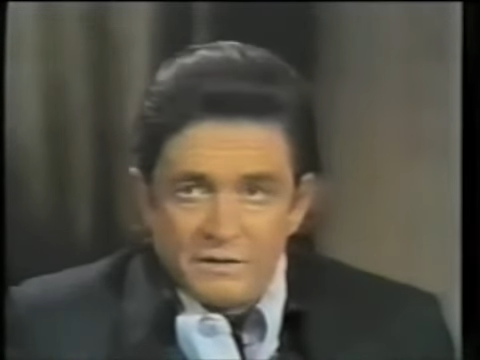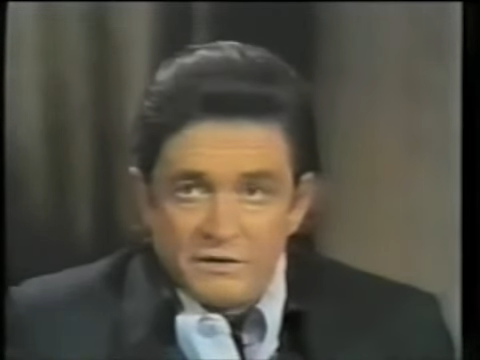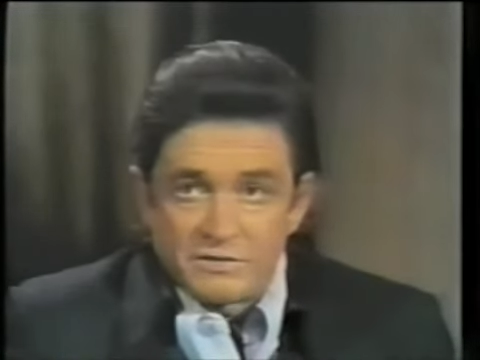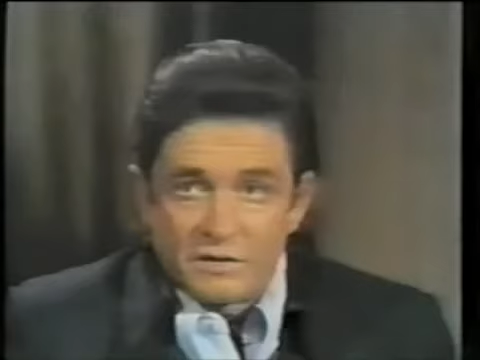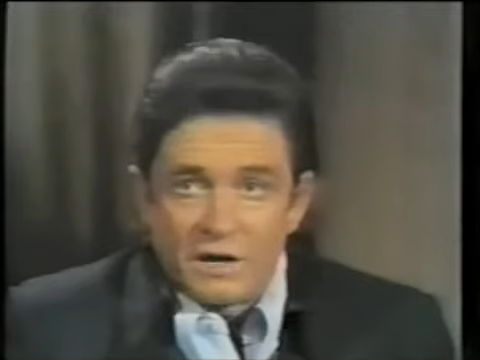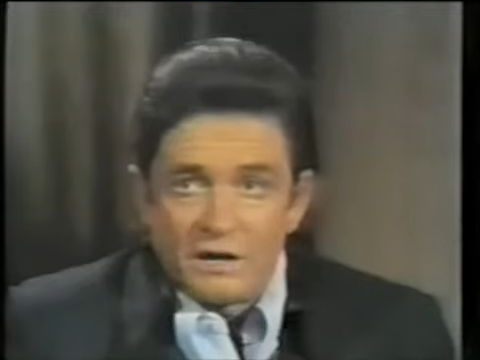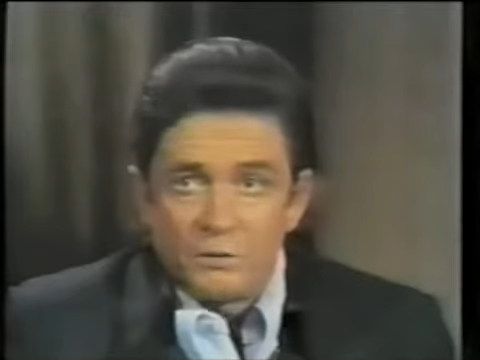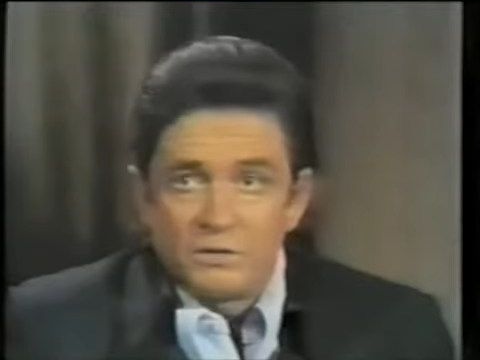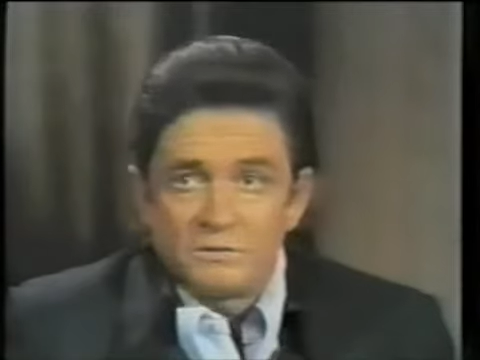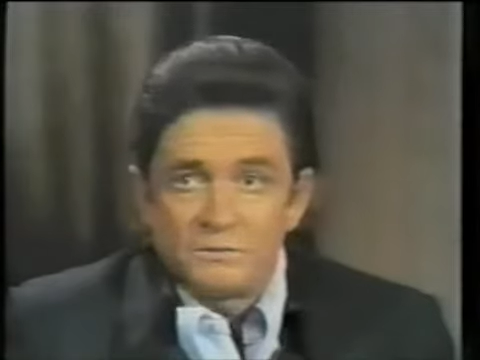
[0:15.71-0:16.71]
He's in
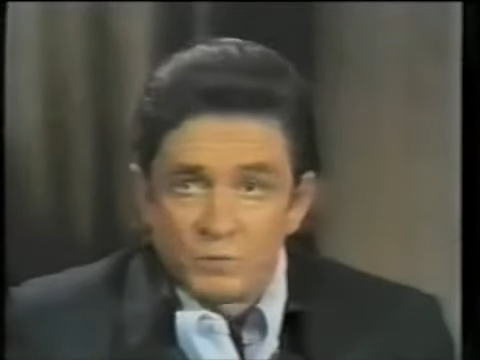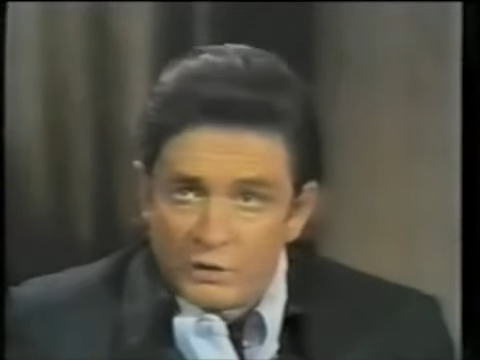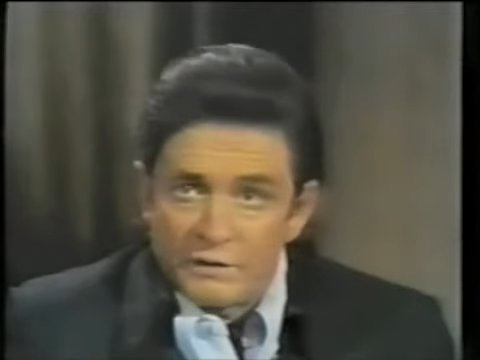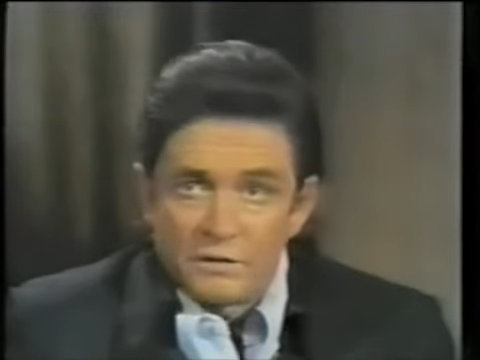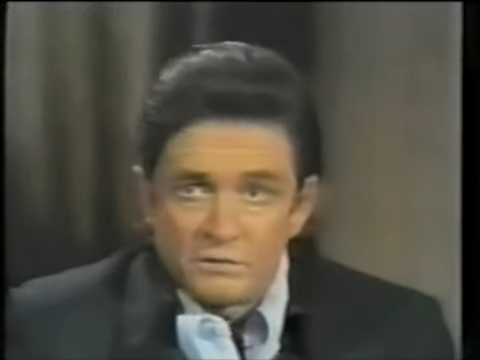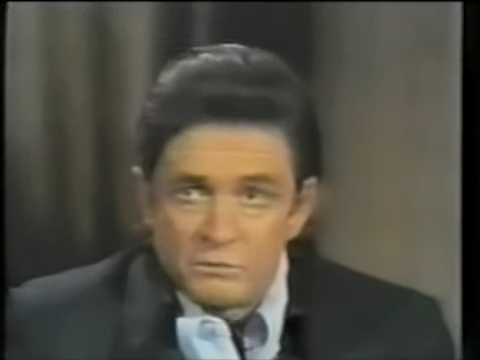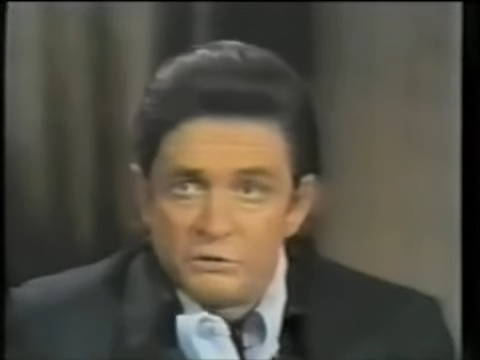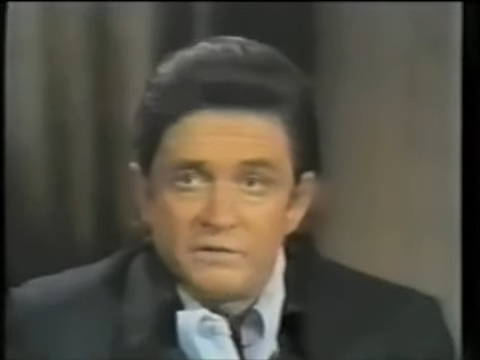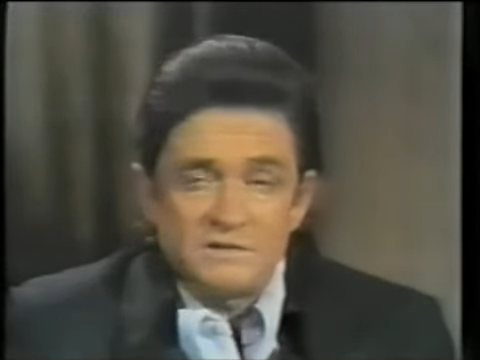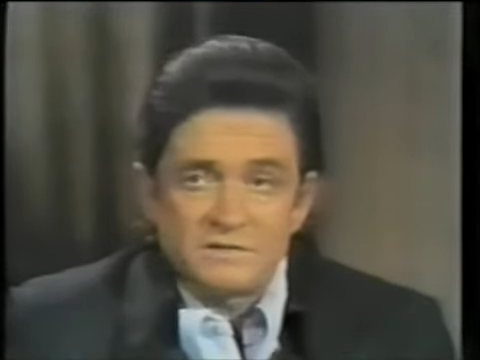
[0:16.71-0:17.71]
Hollywood working on
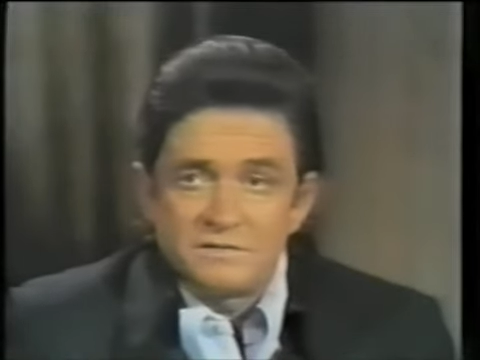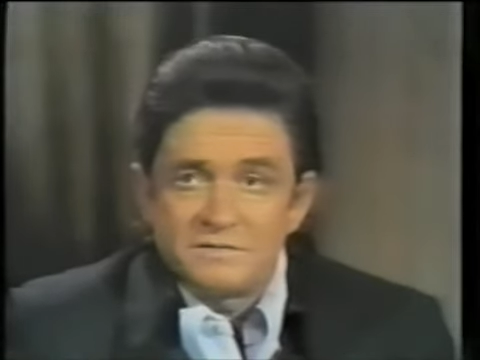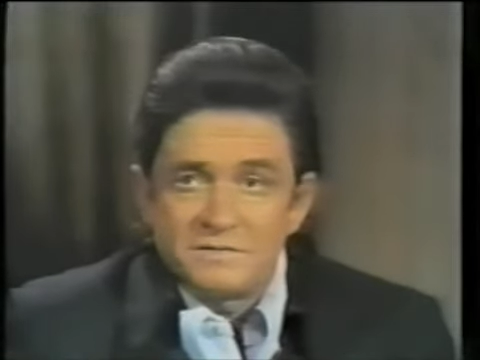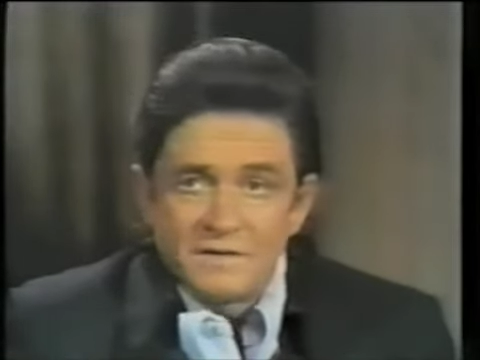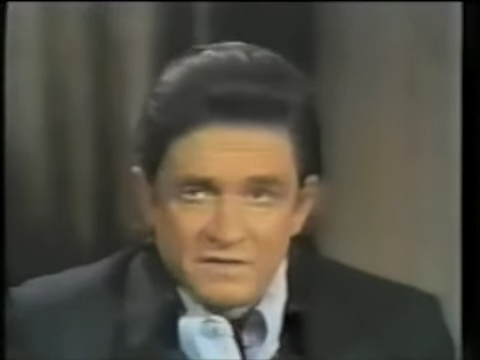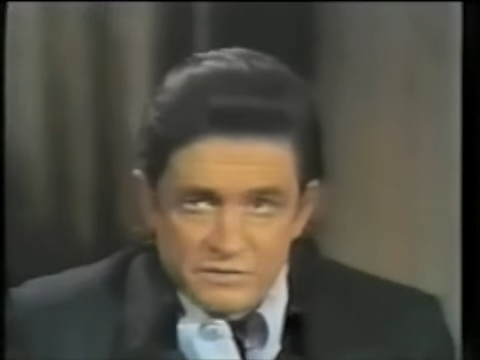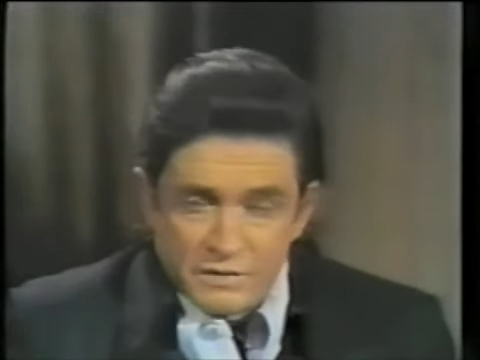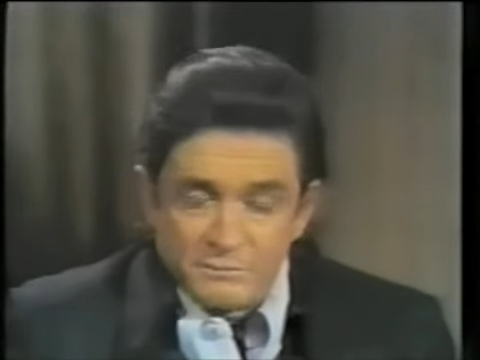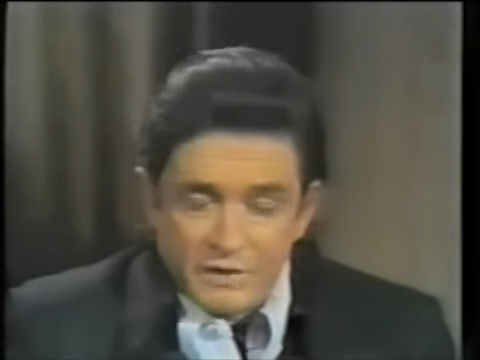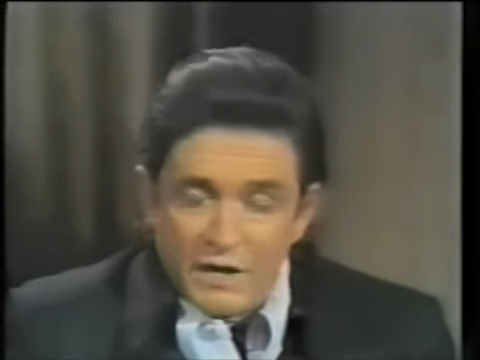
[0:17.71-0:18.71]
movies, and
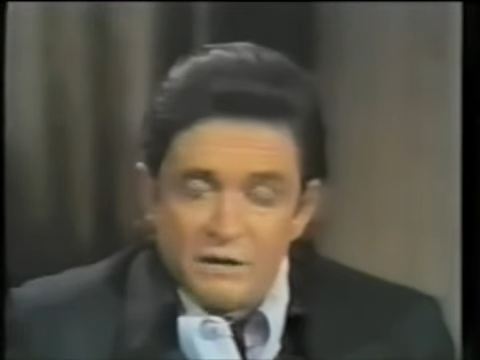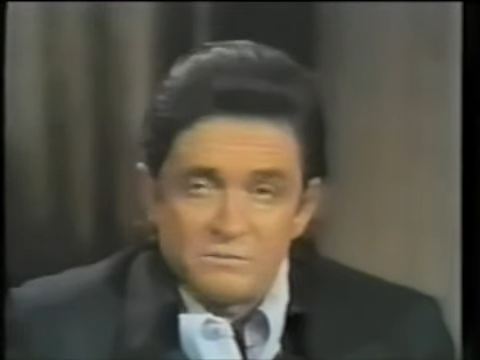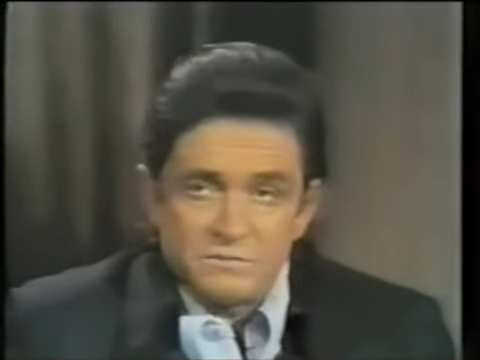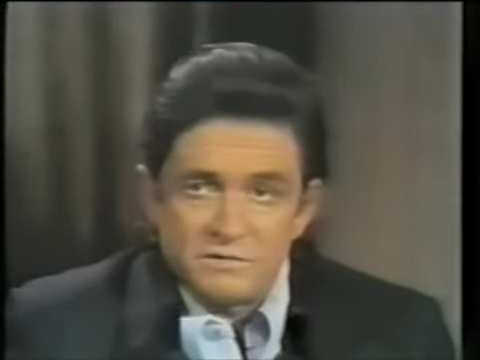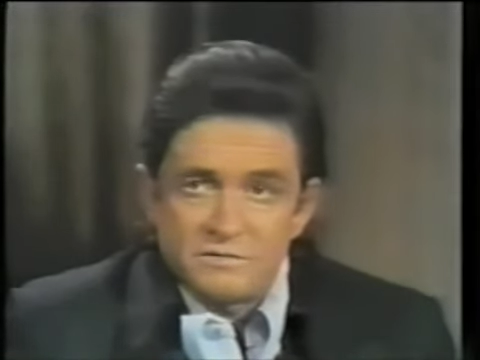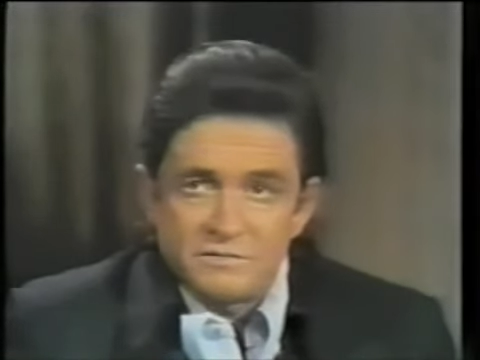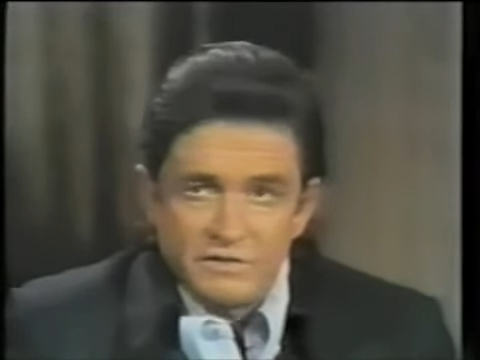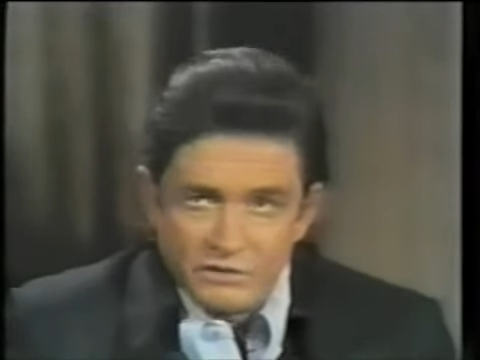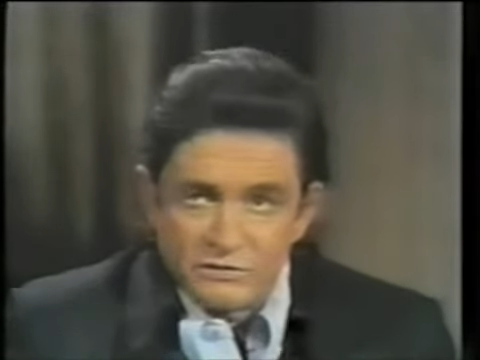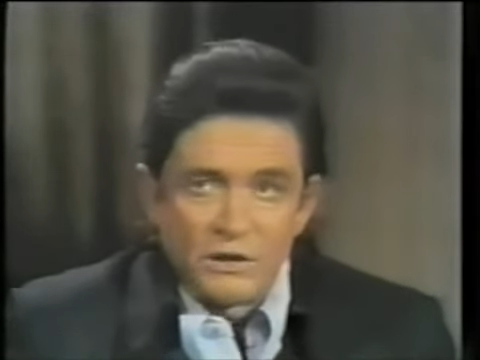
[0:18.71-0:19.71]
sometimes
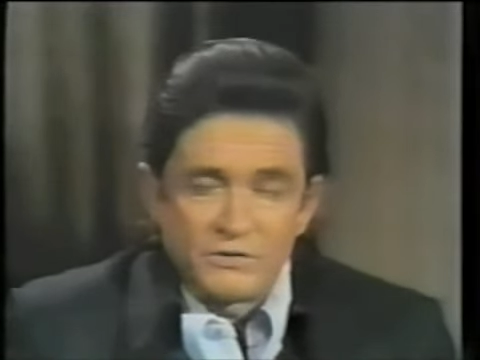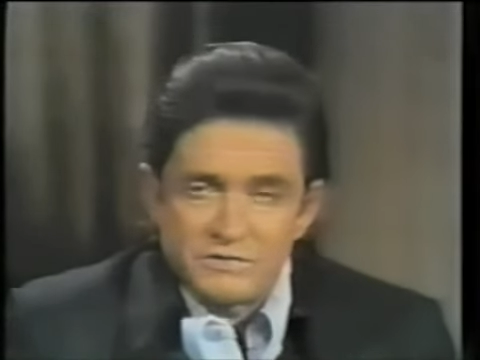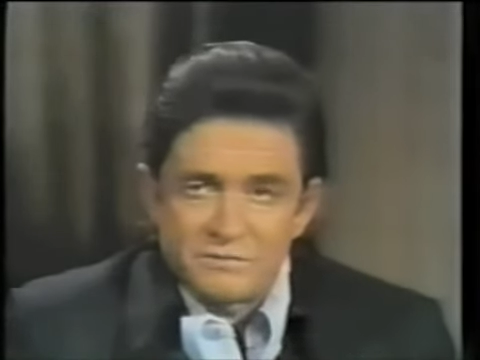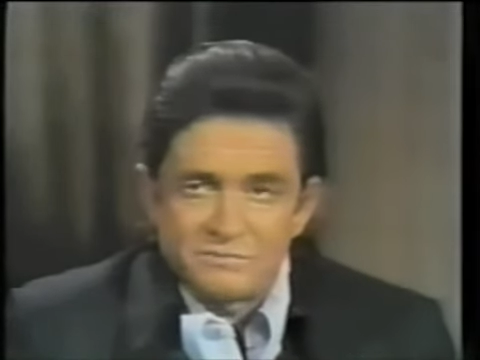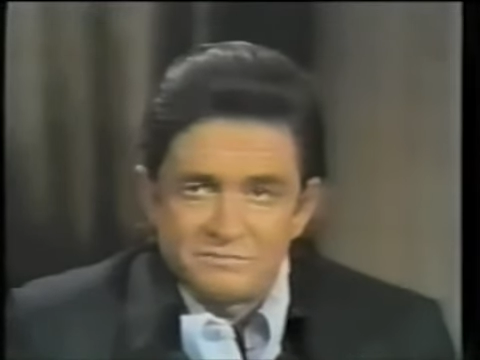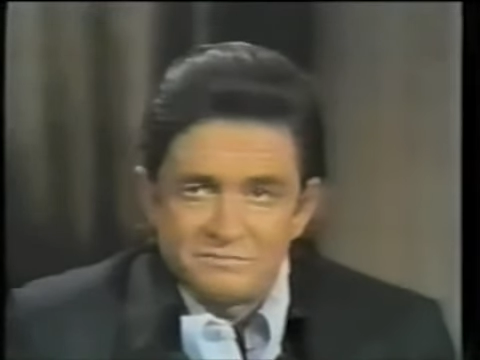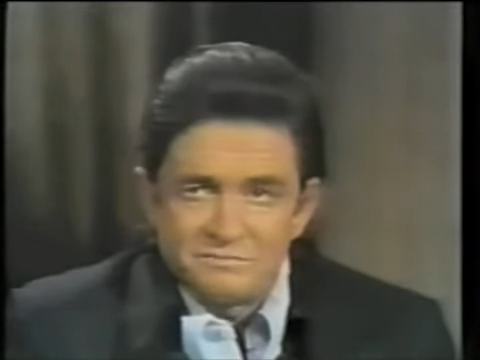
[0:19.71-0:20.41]
he's lonesome.